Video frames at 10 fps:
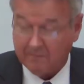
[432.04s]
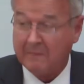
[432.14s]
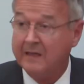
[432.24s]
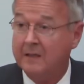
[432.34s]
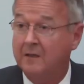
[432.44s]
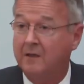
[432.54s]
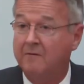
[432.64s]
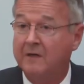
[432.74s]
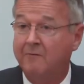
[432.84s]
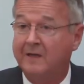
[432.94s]
My
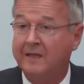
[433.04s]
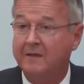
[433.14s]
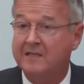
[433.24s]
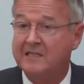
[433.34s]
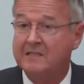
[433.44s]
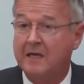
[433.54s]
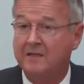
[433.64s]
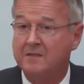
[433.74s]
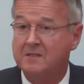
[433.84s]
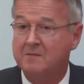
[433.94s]
career really
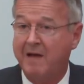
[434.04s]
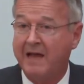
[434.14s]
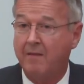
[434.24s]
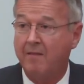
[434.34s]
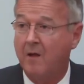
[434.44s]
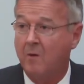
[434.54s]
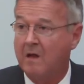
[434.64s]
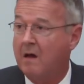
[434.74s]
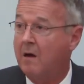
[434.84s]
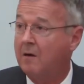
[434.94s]
has spanned the
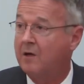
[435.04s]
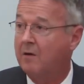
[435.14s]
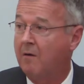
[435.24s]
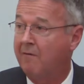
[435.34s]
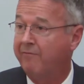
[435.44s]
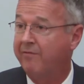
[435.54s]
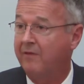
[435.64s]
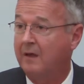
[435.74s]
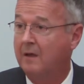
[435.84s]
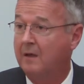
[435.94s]
whole arc of
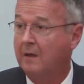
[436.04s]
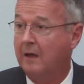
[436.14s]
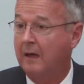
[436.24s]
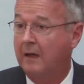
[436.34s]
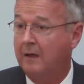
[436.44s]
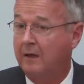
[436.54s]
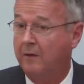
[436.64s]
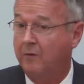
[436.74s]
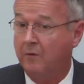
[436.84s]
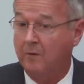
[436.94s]
the
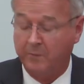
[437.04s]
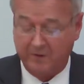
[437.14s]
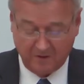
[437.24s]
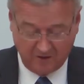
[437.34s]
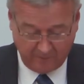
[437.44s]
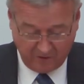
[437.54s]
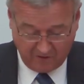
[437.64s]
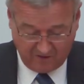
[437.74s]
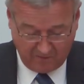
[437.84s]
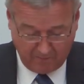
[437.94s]
European
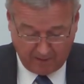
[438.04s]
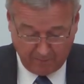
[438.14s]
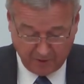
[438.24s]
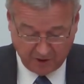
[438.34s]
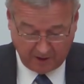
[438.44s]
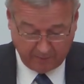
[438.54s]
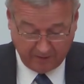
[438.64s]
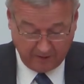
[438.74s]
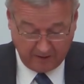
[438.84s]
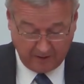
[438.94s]
Community
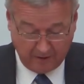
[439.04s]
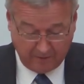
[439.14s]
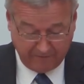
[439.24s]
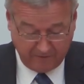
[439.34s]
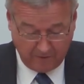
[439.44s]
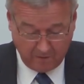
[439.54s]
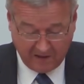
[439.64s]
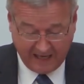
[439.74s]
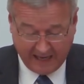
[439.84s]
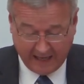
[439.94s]
membership of the
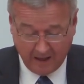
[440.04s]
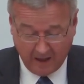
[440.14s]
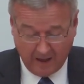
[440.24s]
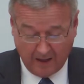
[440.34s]
UK.